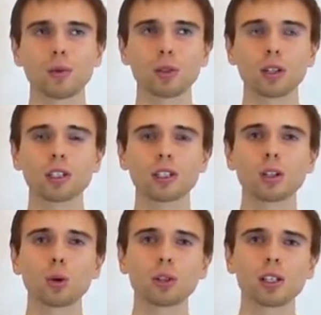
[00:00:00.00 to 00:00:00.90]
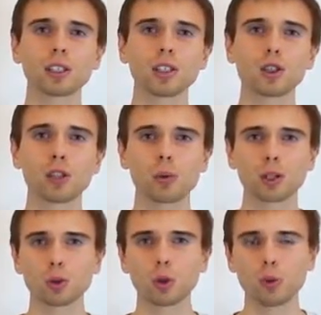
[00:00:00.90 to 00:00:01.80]
This is quite a simple
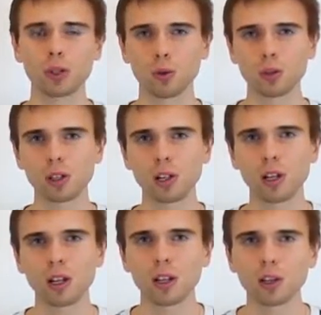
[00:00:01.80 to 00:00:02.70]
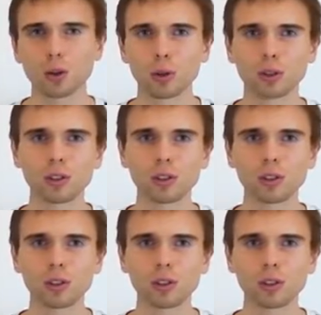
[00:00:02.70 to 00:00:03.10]
translation, so